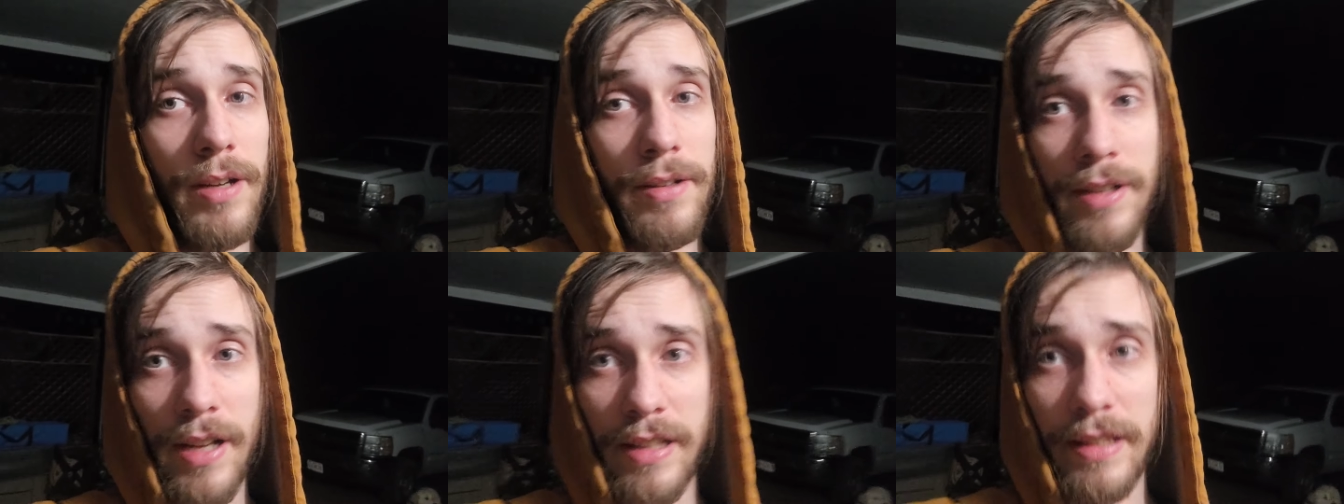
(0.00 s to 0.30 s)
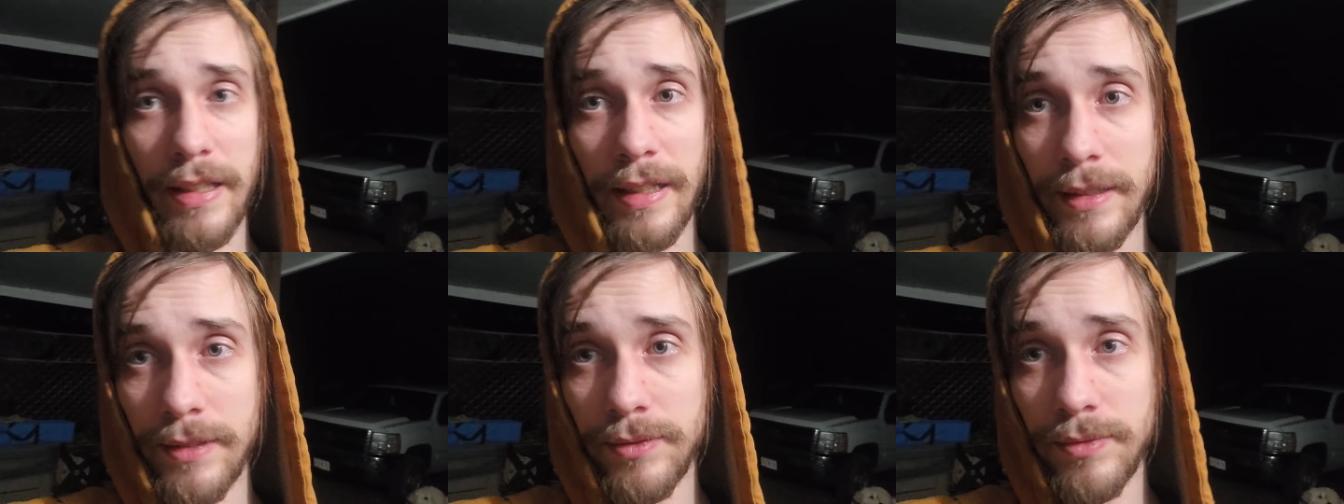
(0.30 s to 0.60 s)

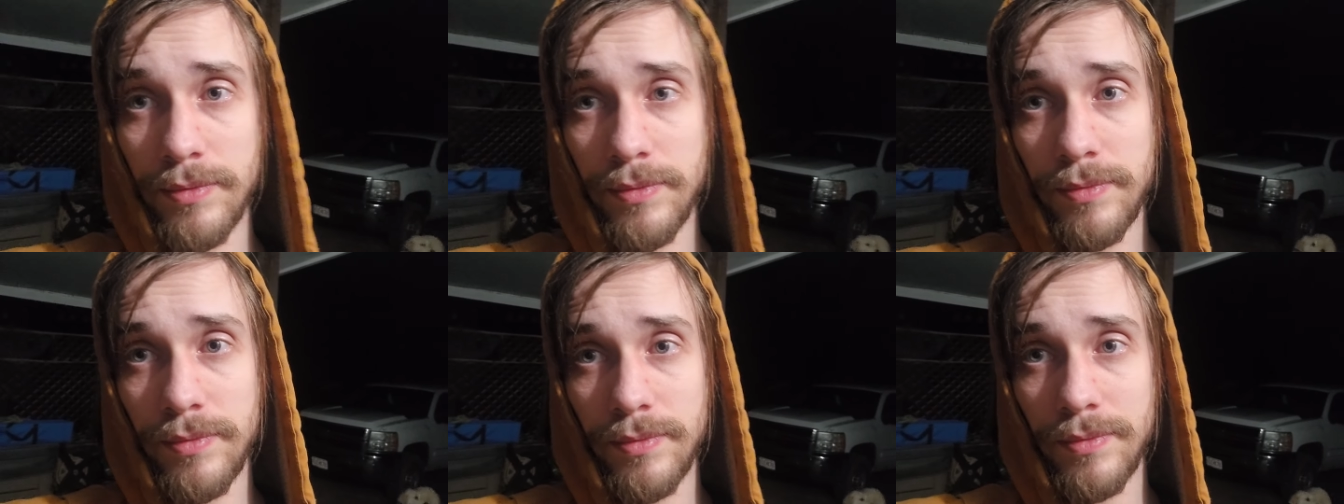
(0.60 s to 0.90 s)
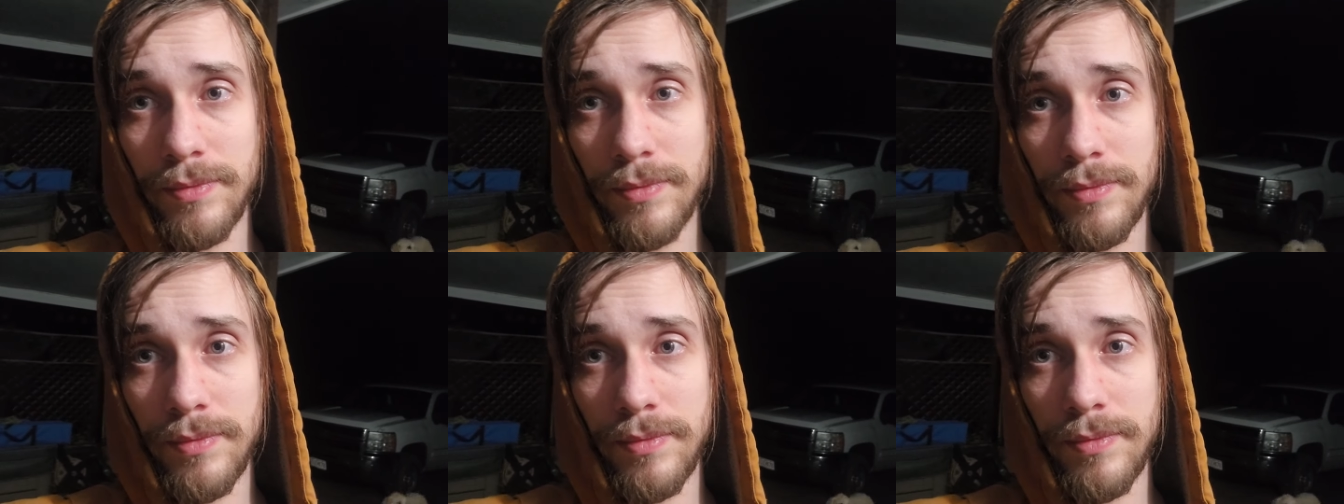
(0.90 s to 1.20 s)
Nothing.
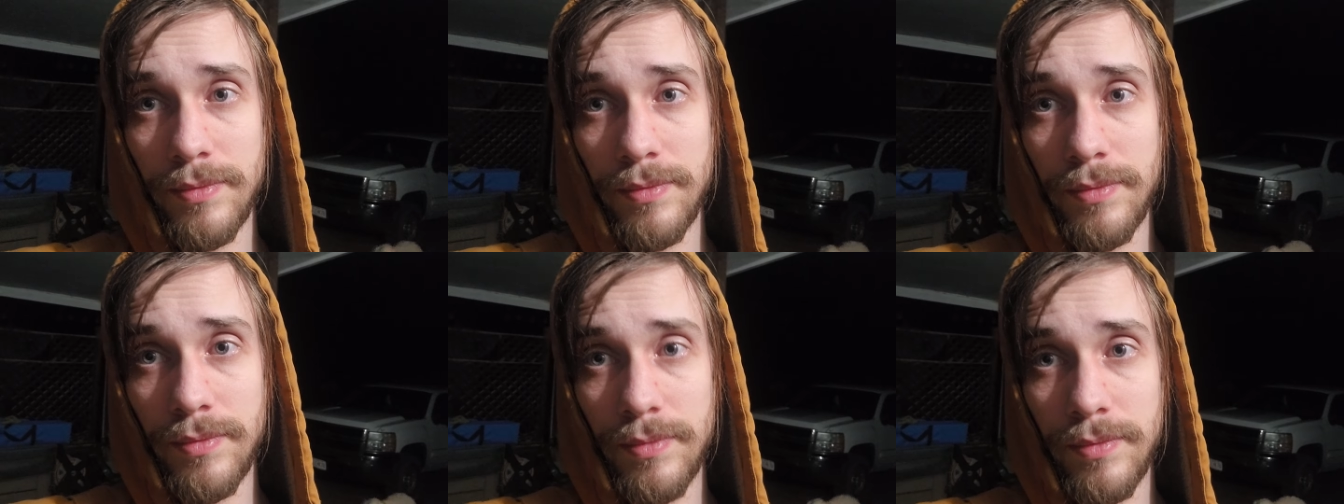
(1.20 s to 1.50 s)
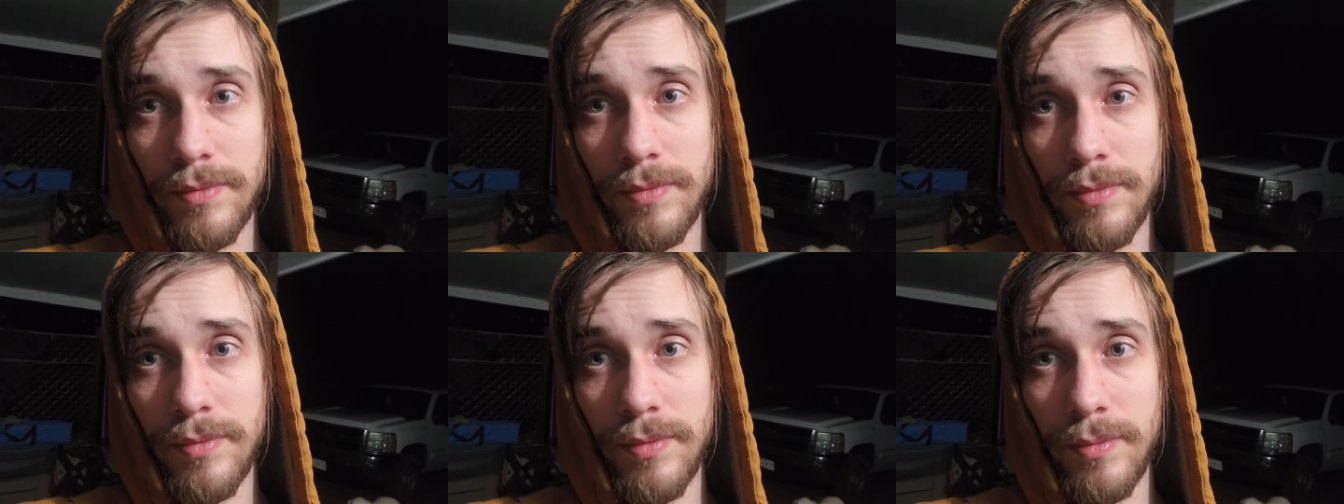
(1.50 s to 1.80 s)

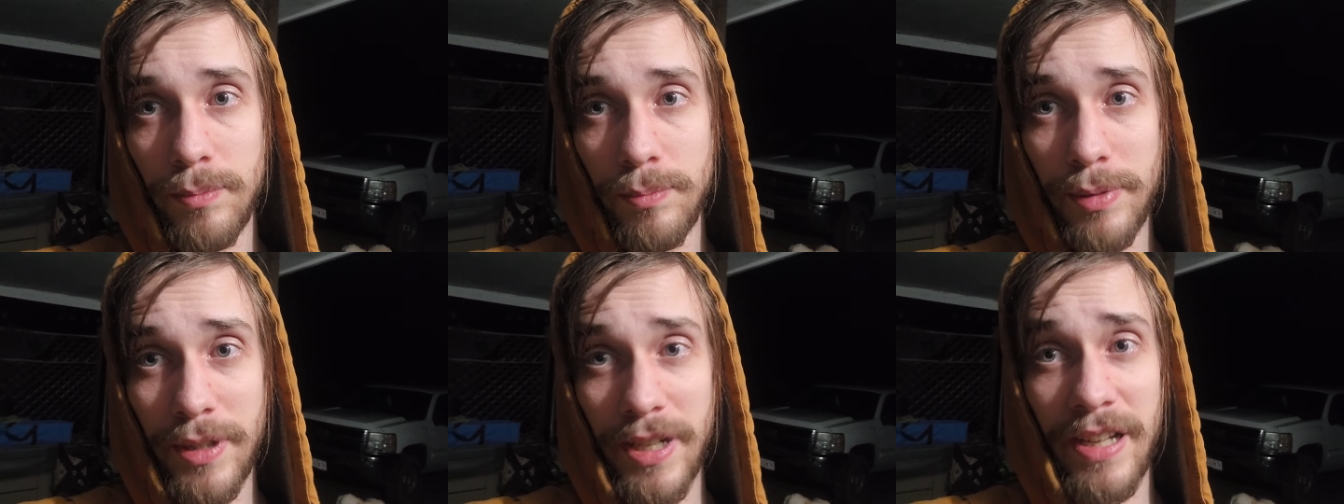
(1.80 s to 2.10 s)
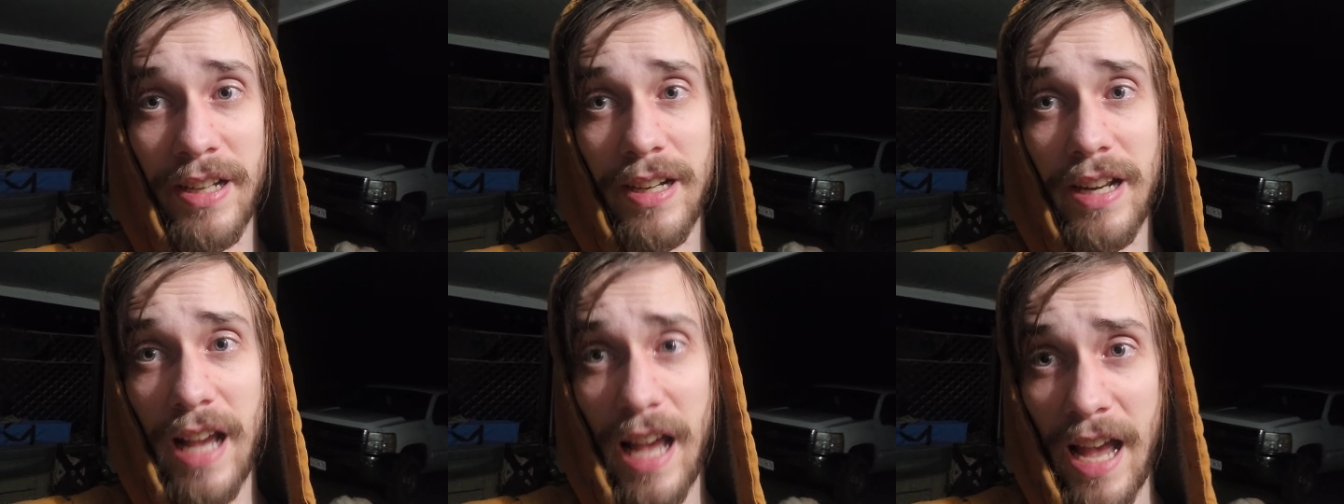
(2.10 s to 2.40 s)

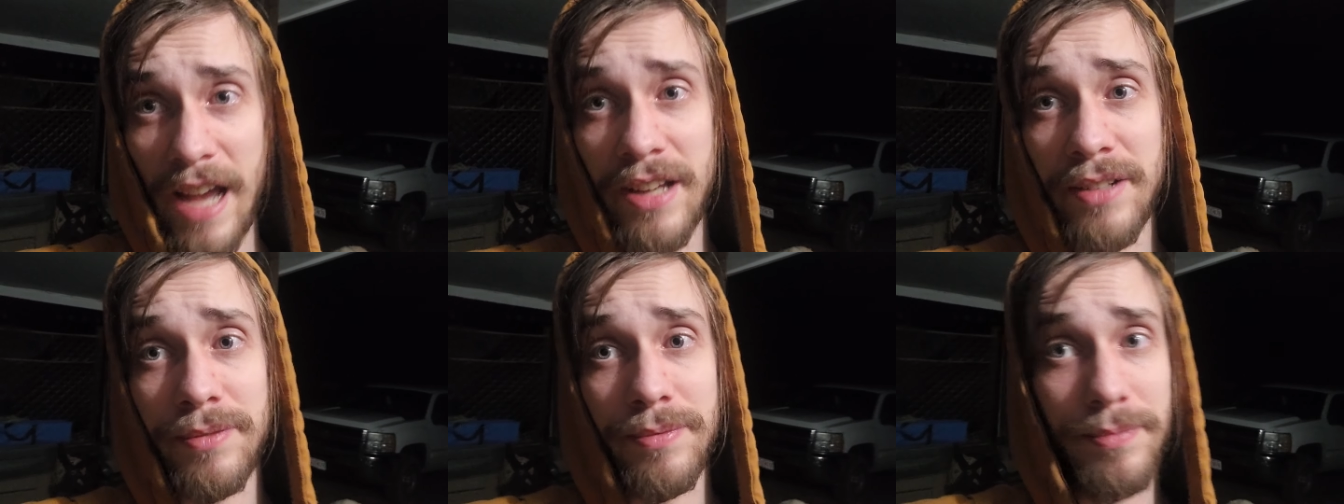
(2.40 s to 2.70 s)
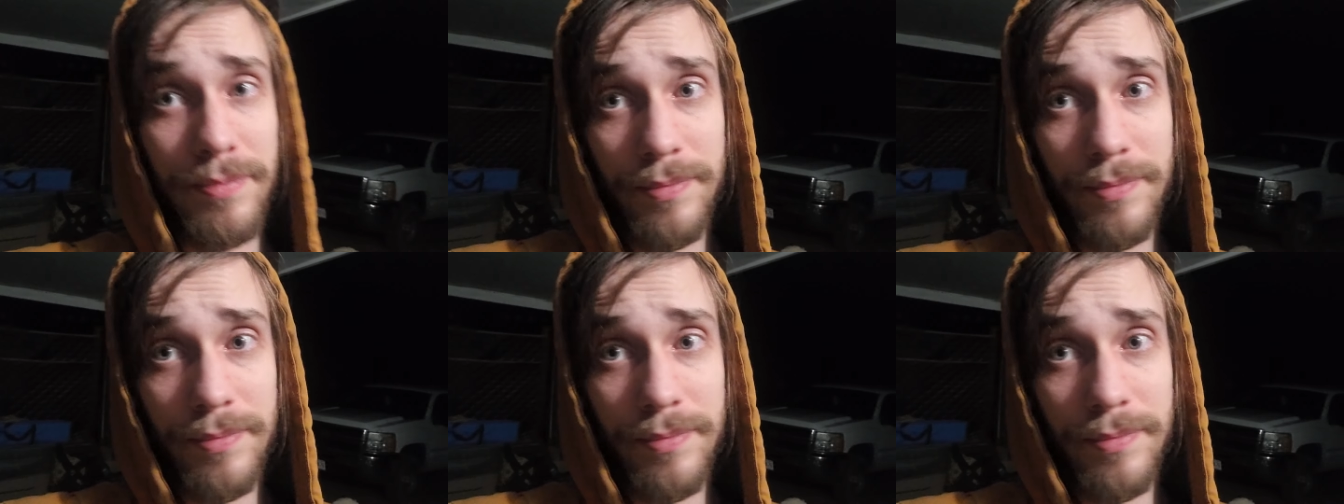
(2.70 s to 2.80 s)
But I